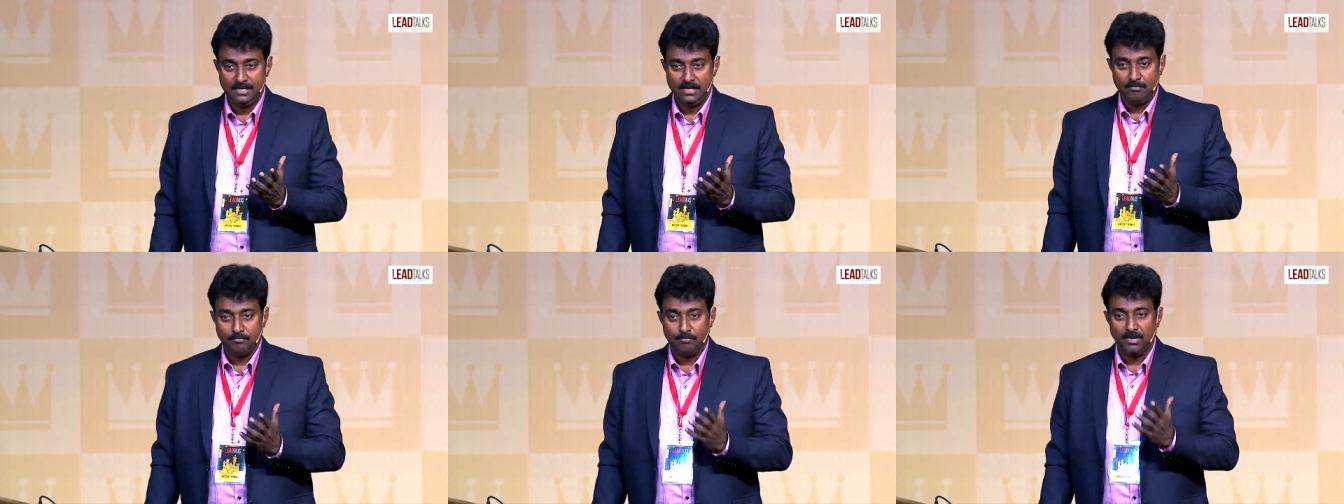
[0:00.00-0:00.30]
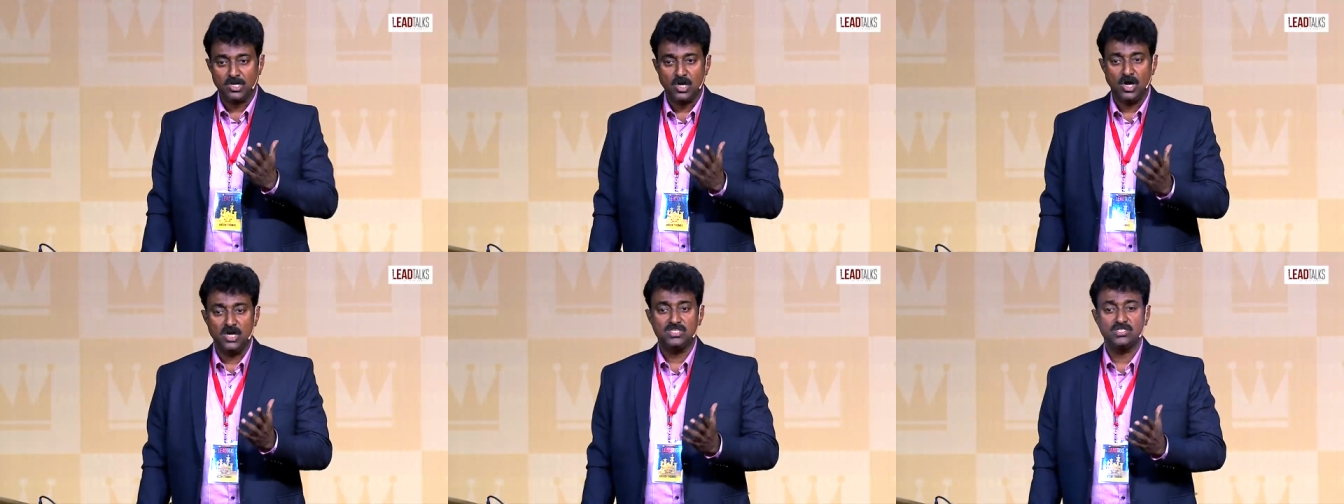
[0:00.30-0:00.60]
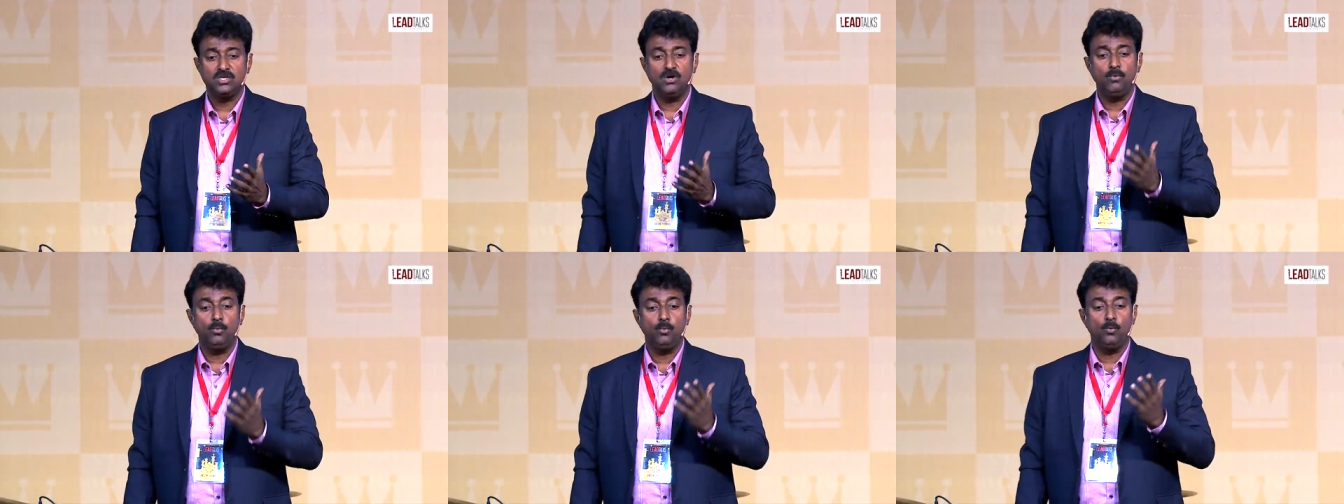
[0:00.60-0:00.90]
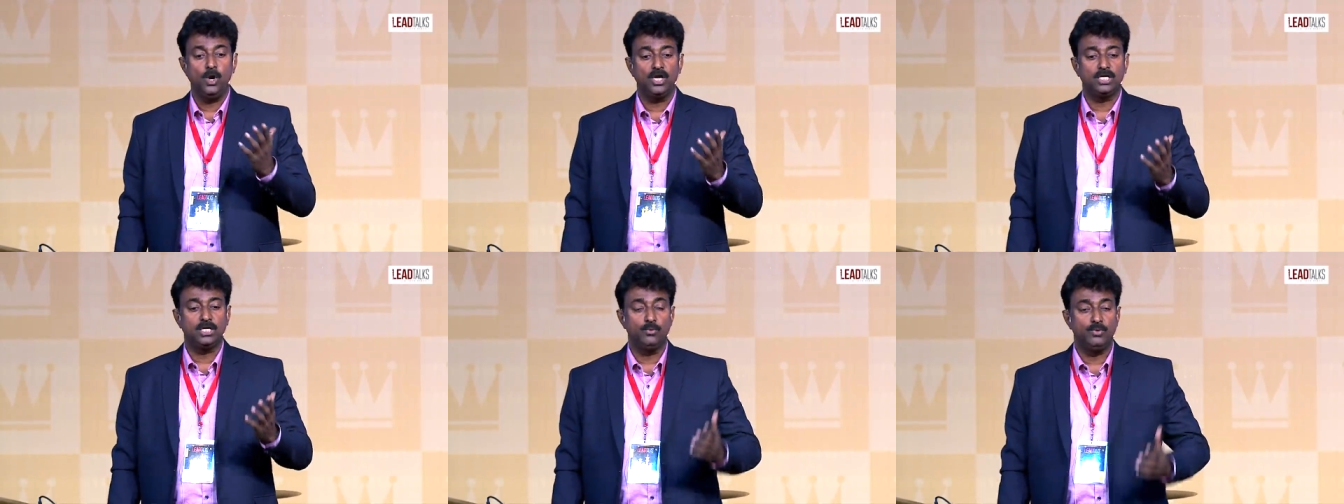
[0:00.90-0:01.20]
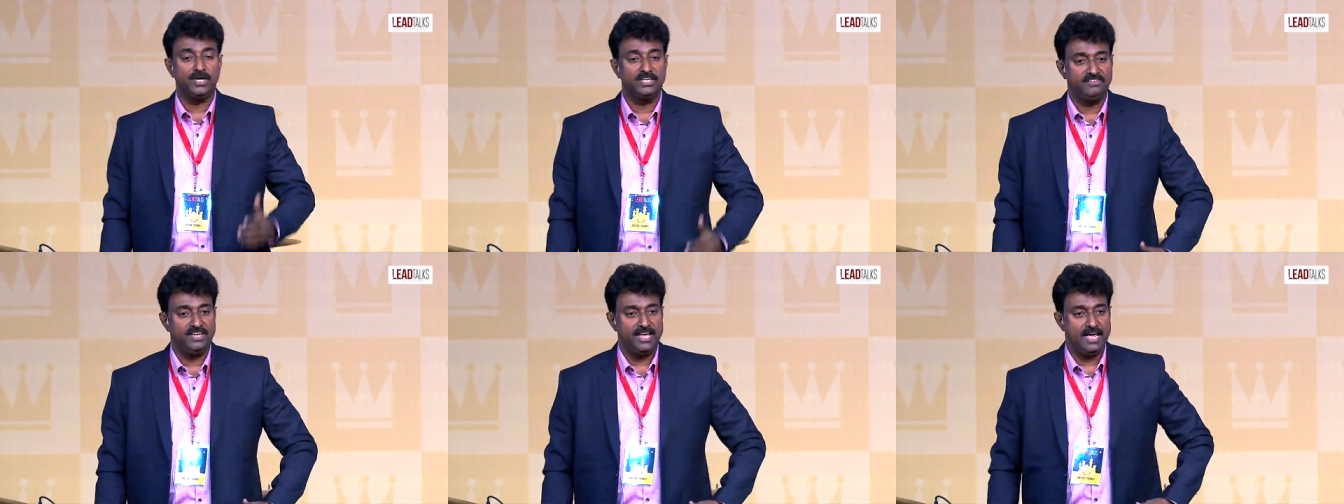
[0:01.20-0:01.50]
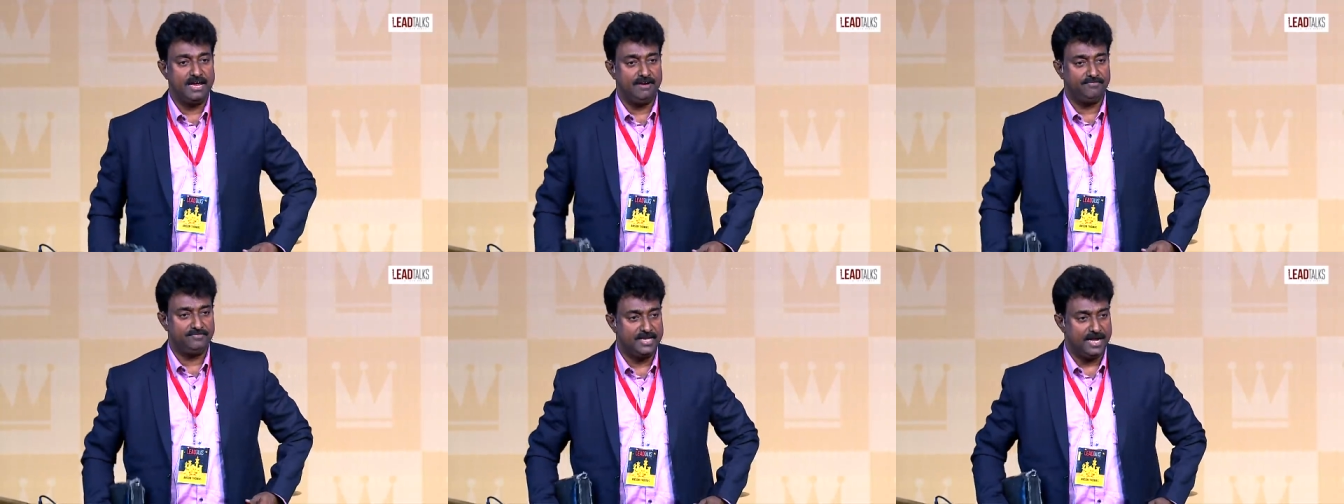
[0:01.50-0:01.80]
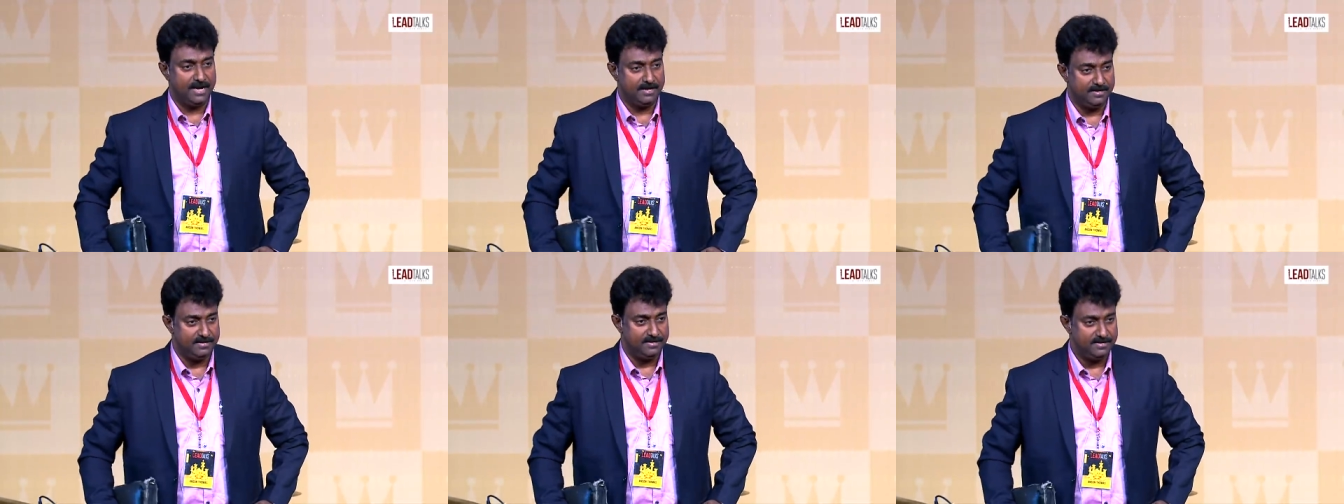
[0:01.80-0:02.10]
because of whatever they have
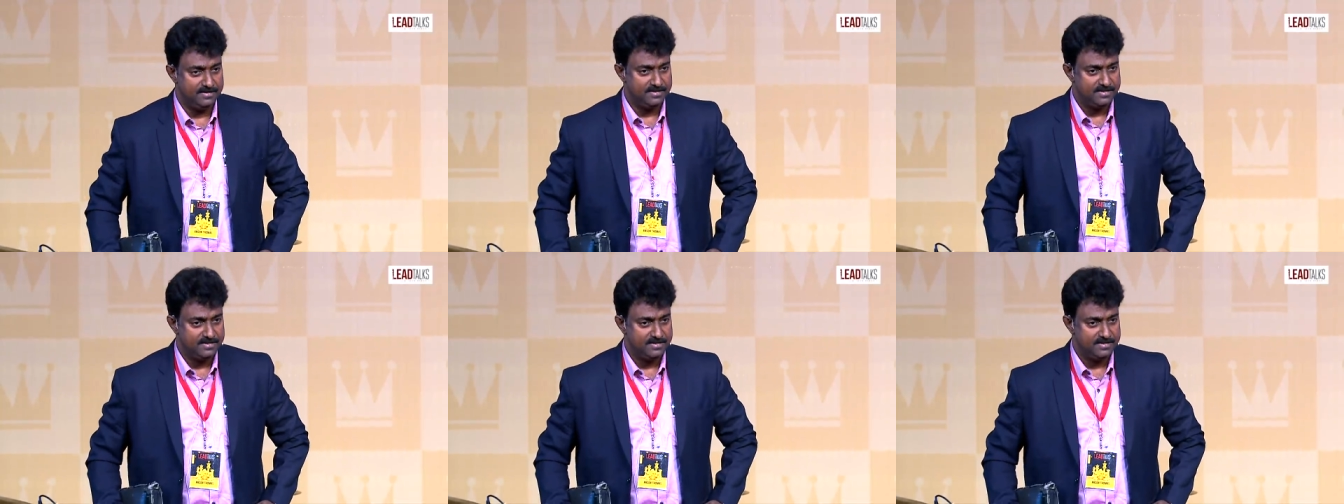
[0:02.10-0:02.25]
done.